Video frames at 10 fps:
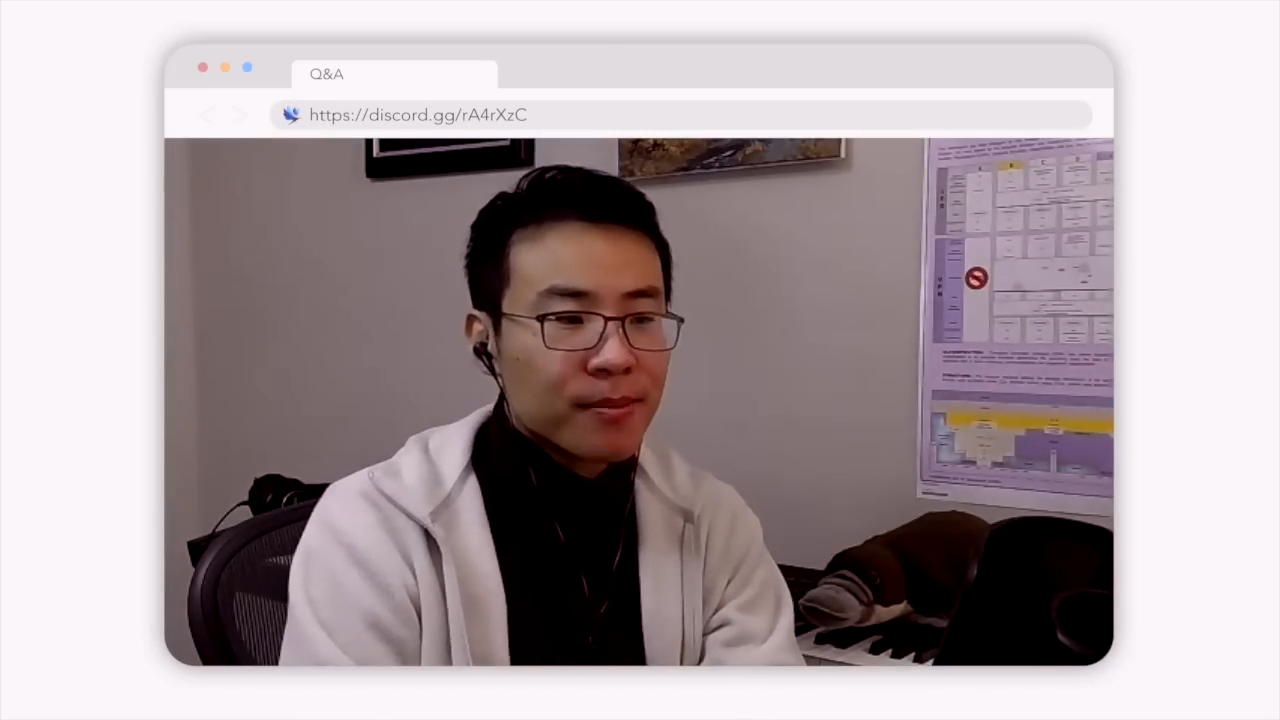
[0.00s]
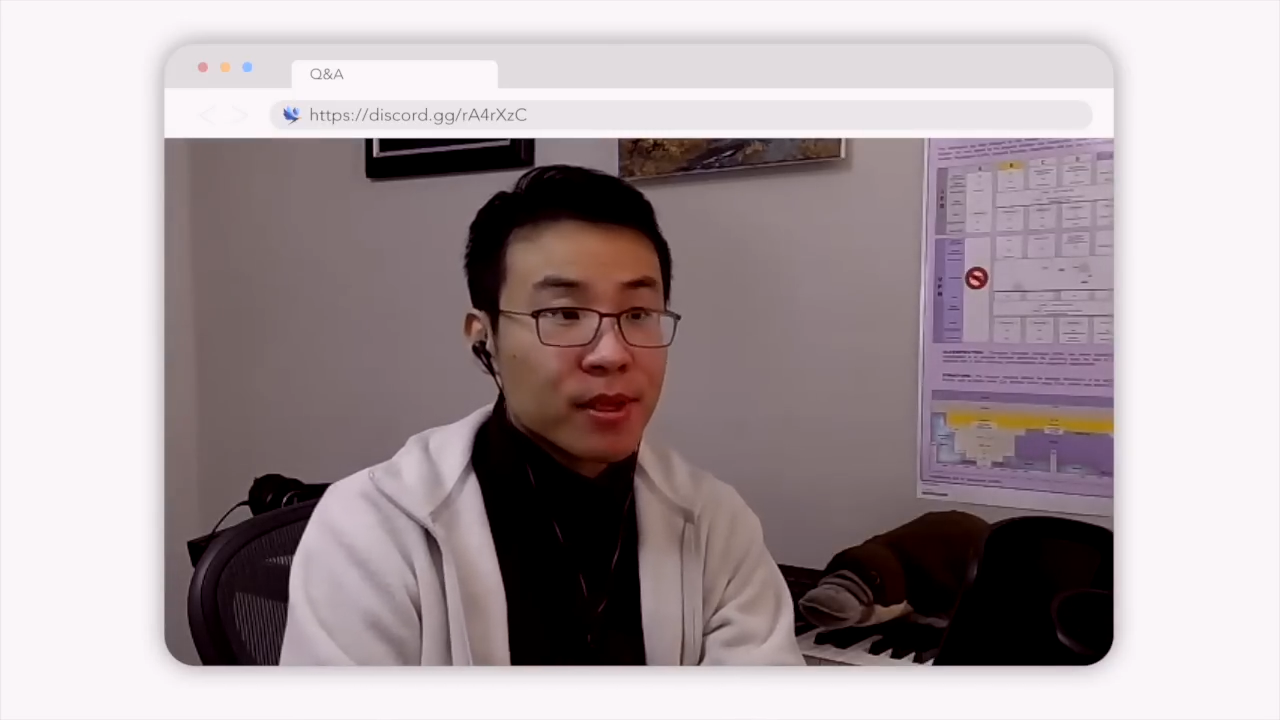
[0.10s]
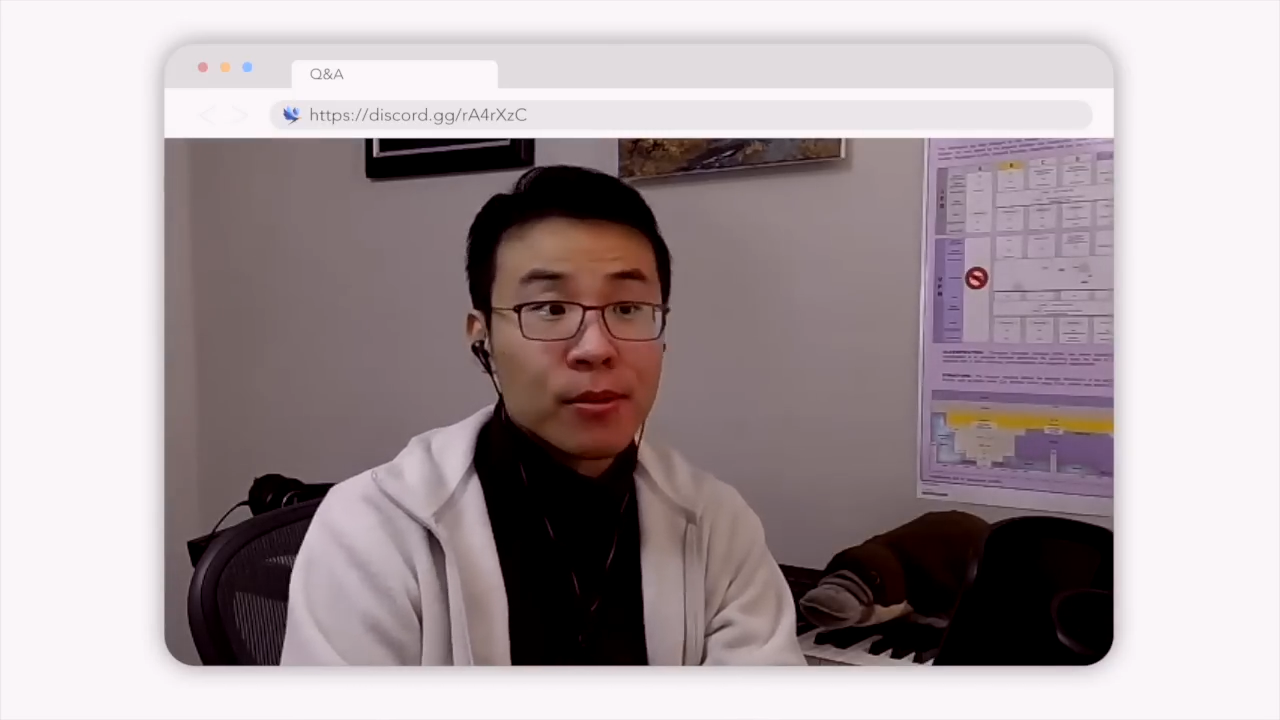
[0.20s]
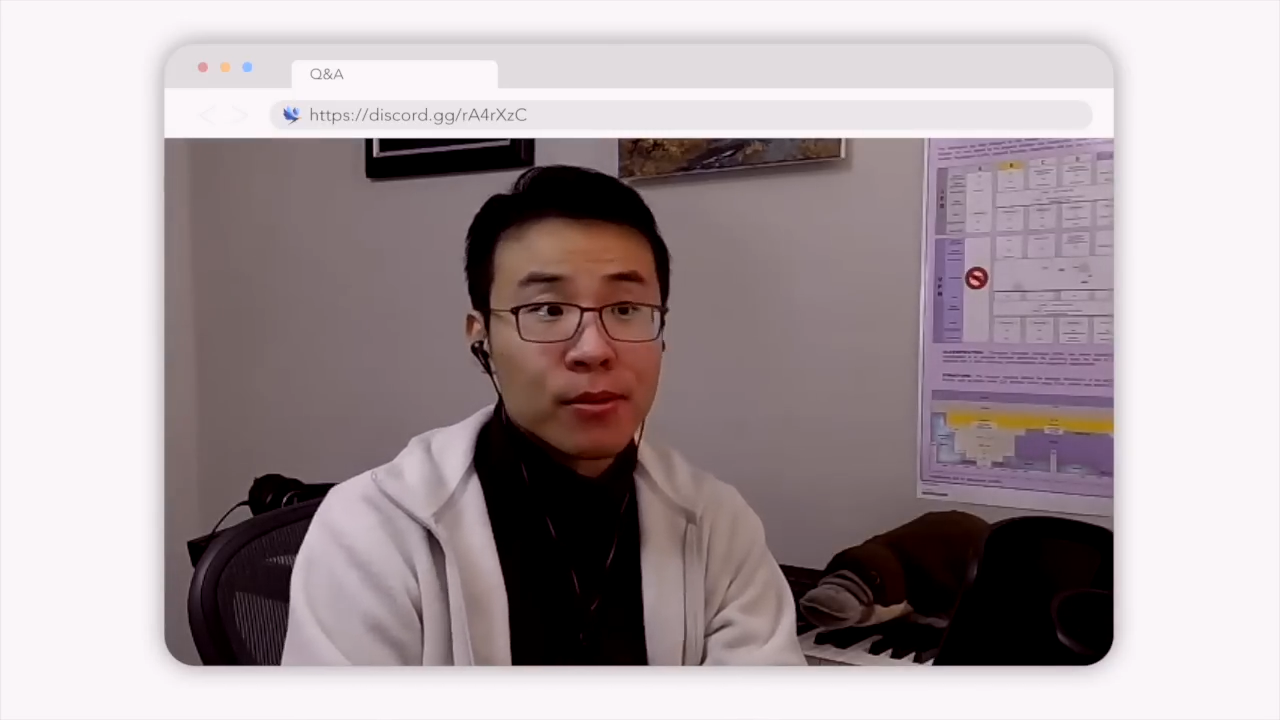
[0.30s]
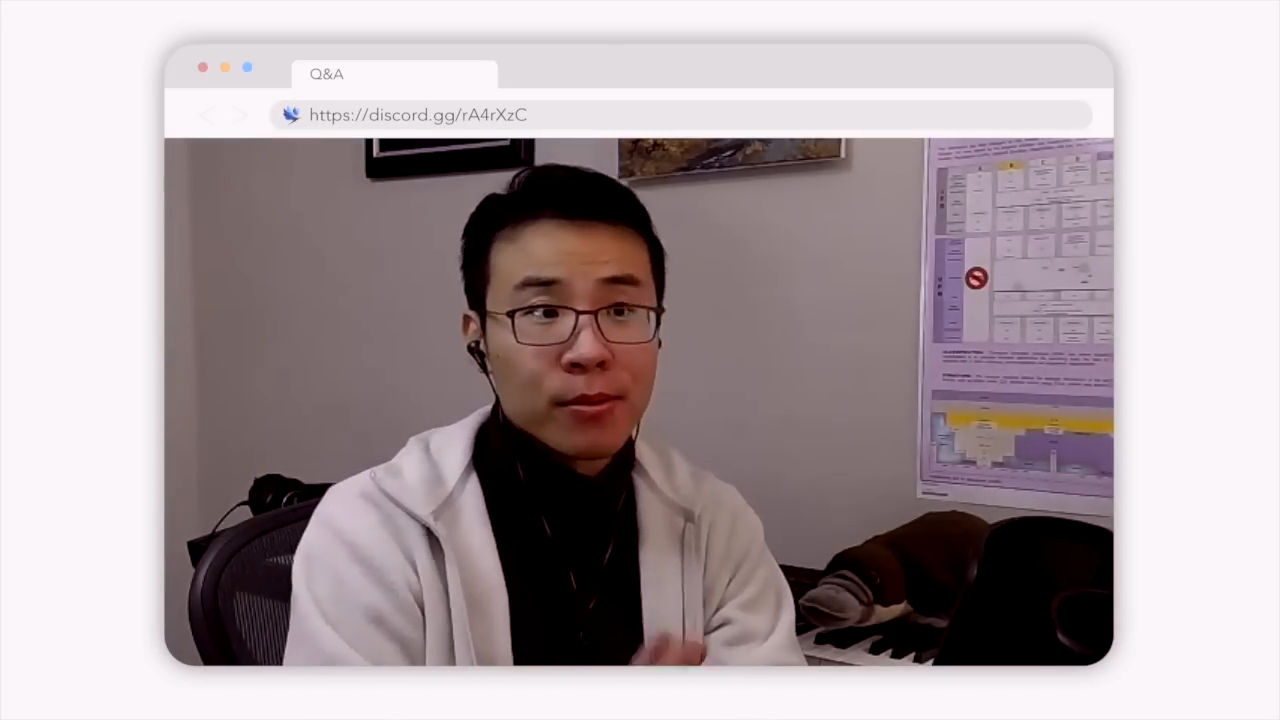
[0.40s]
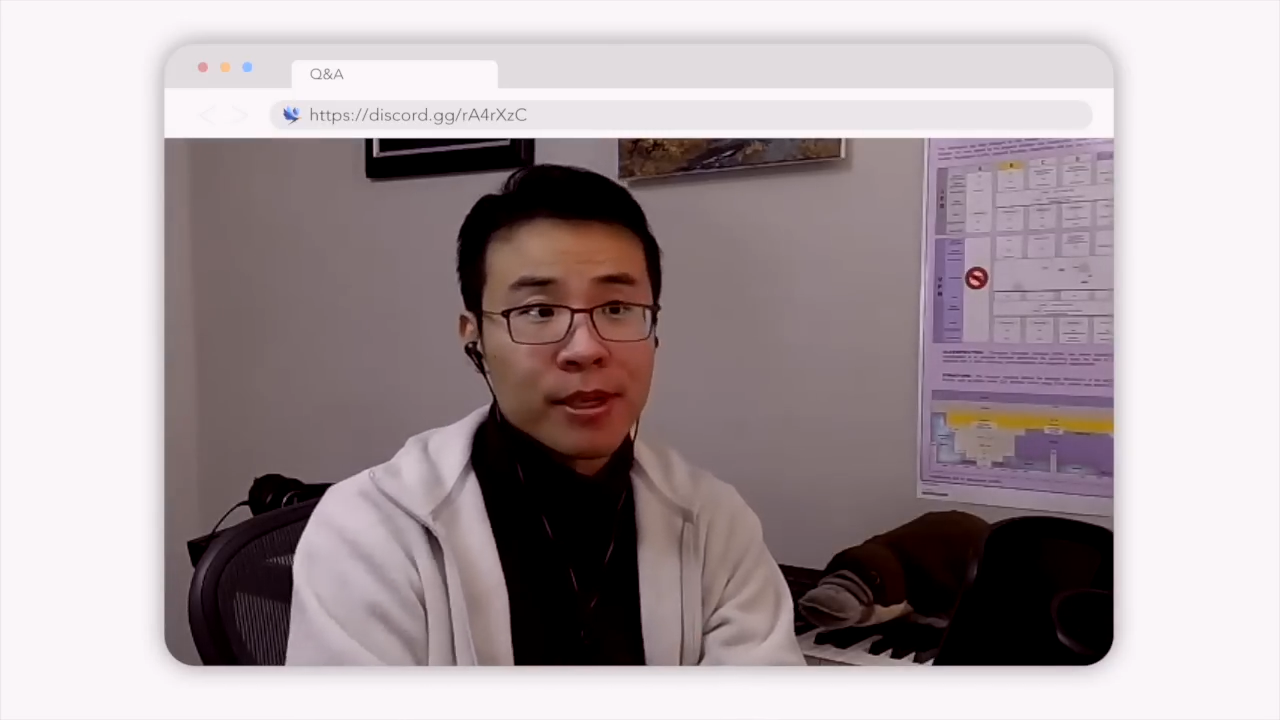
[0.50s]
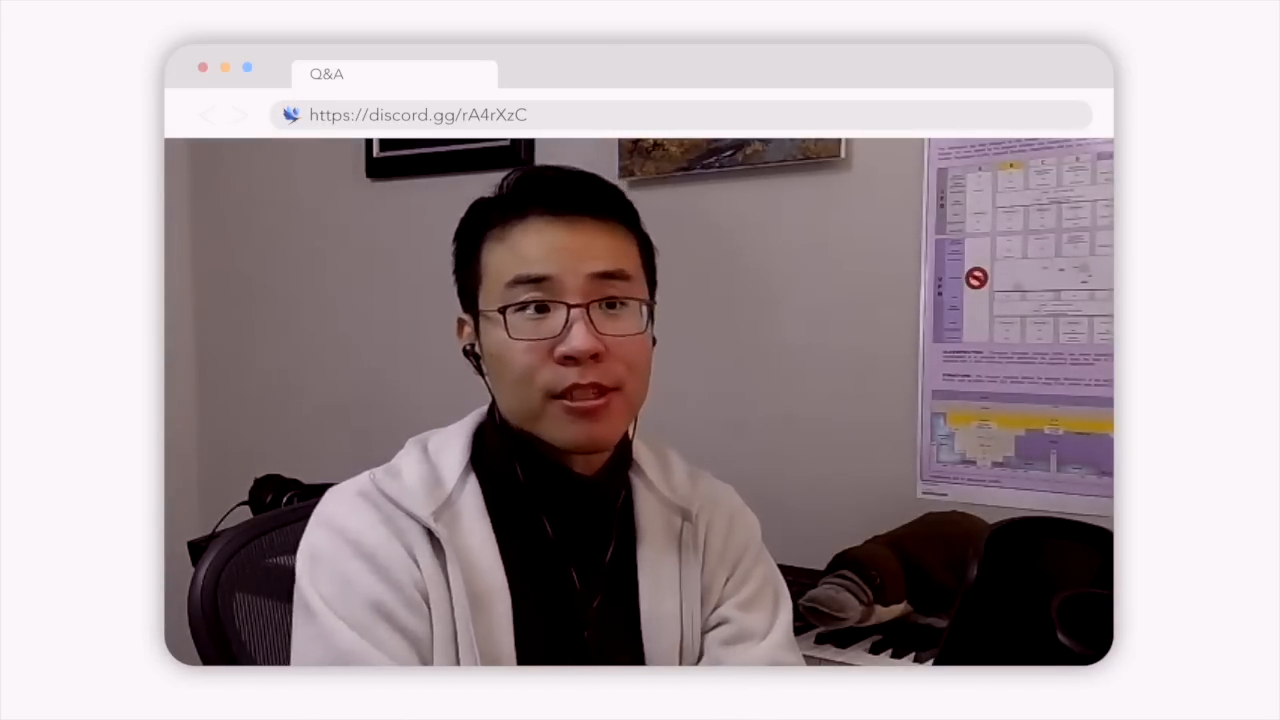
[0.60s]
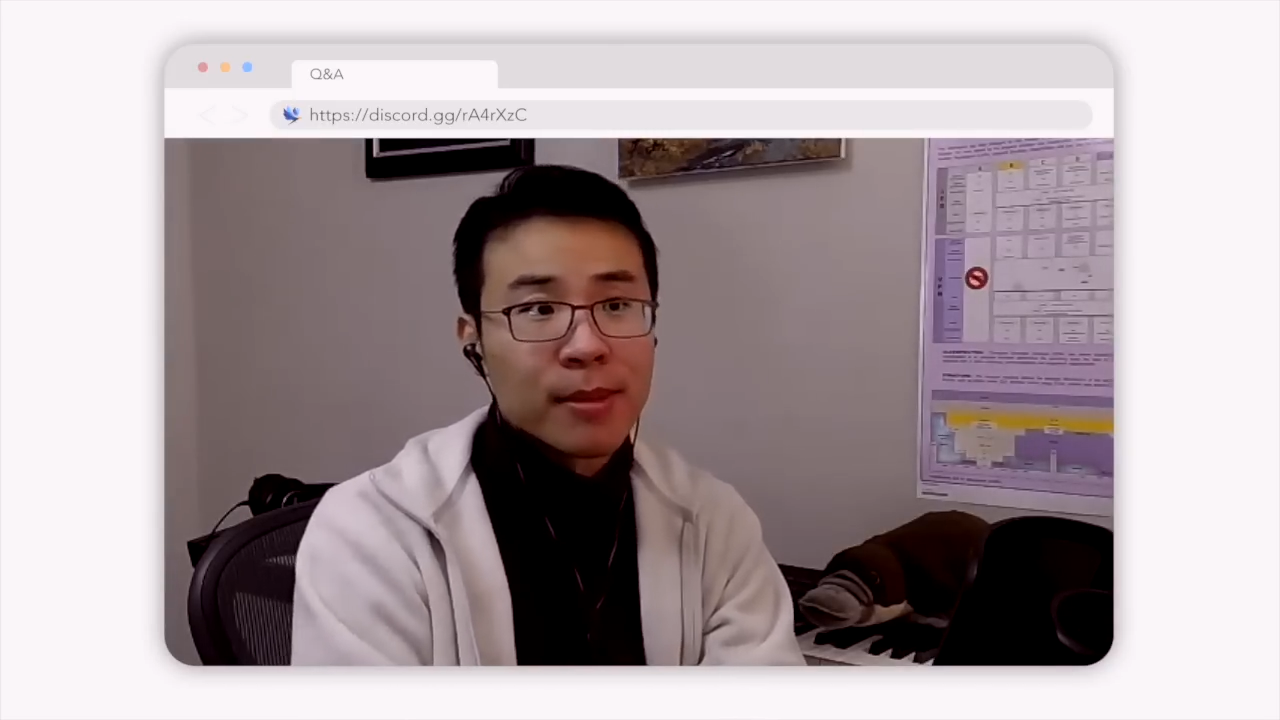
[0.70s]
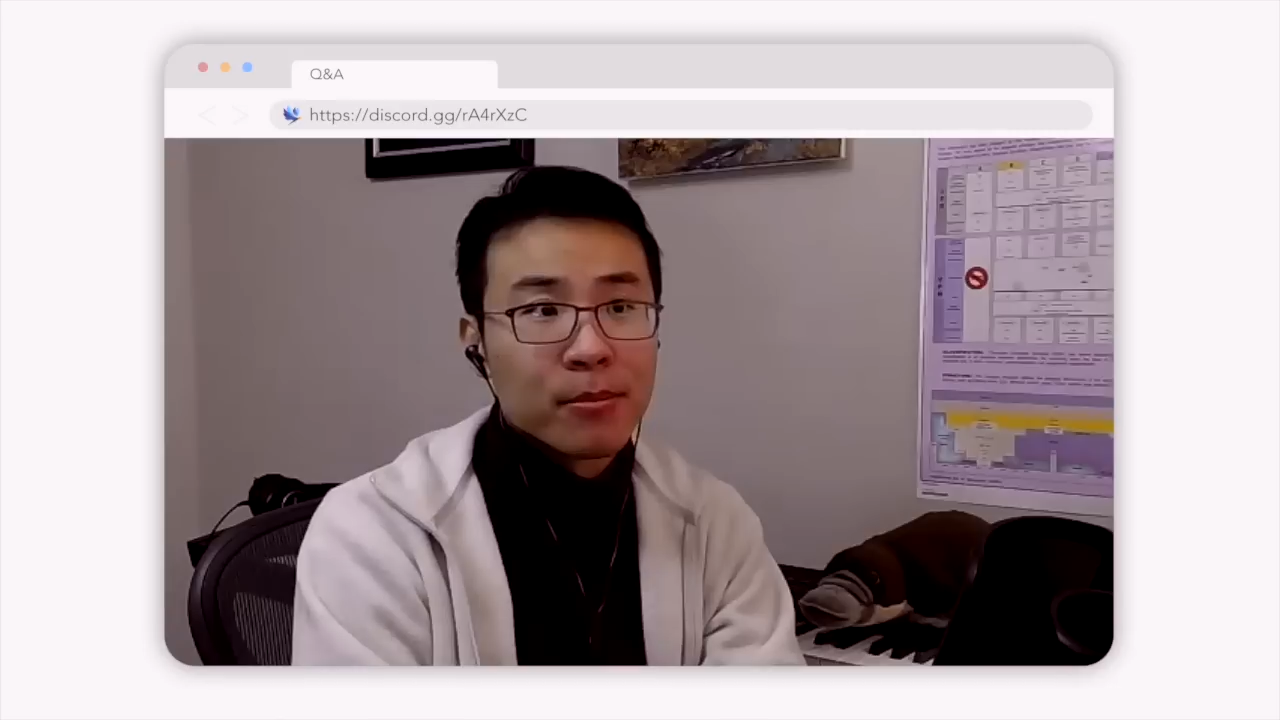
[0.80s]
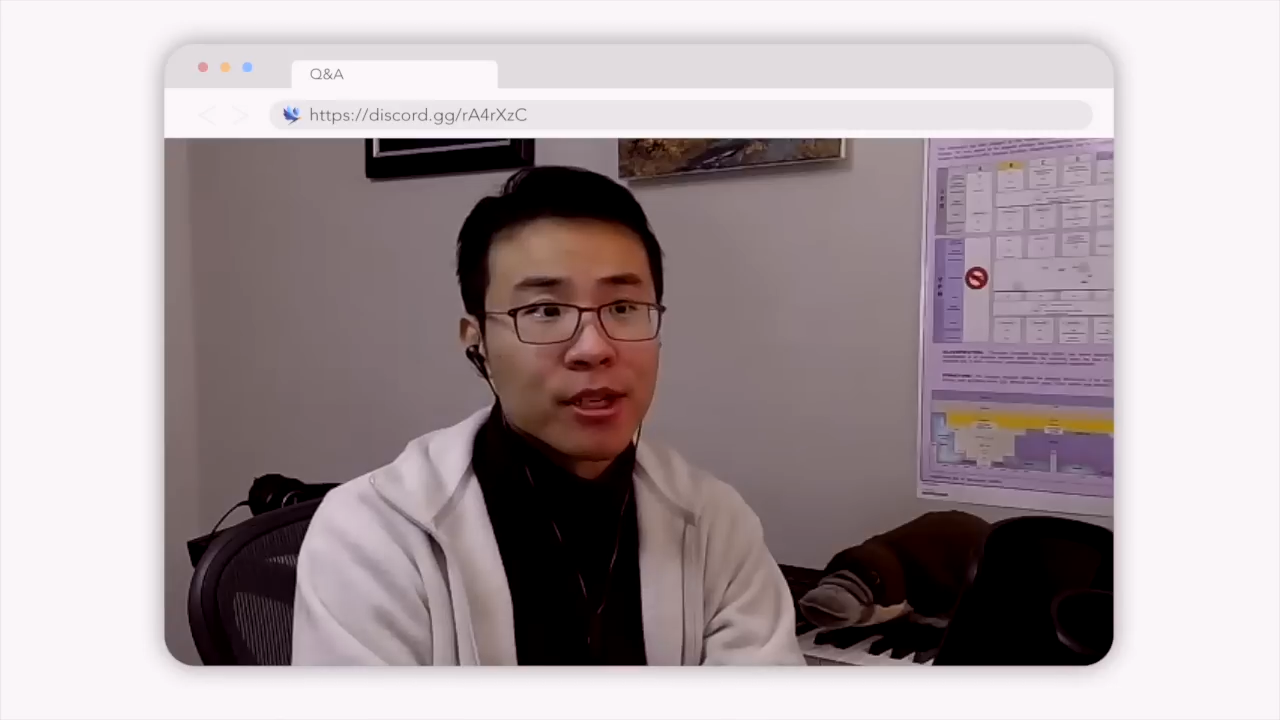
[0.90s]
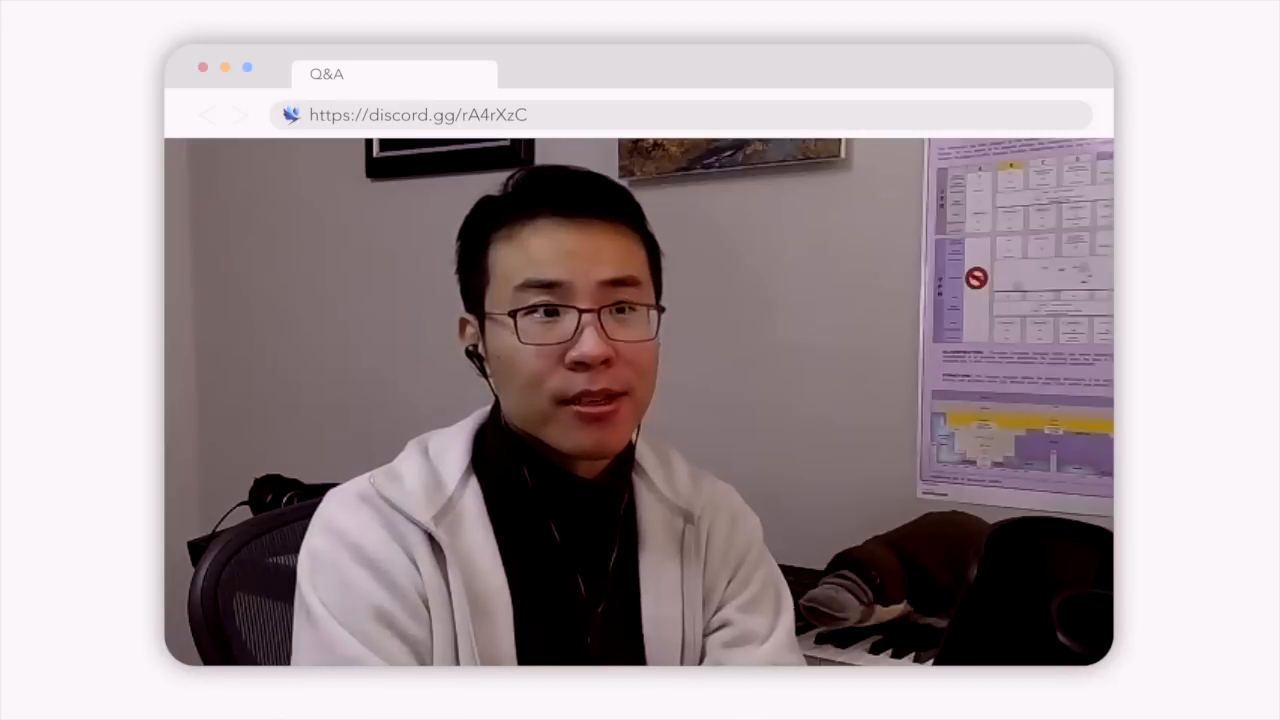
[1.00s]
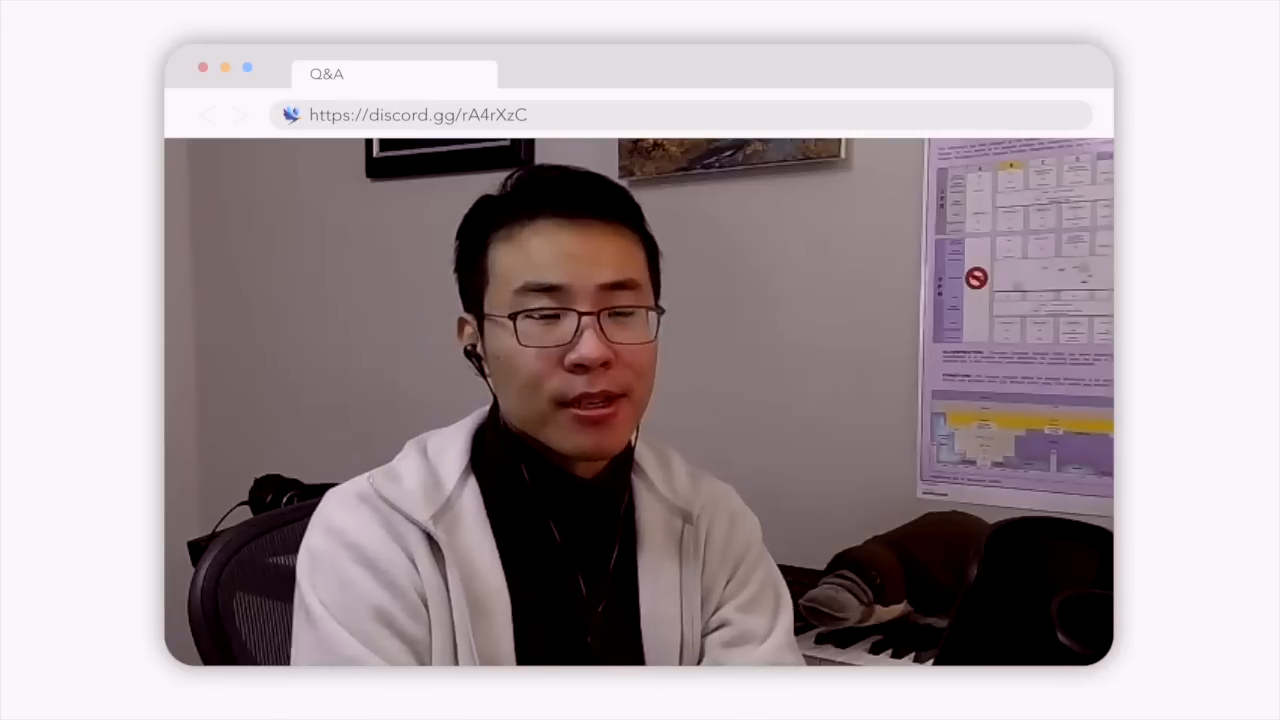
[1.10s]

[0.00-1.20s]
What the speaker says: go through a patient's memory.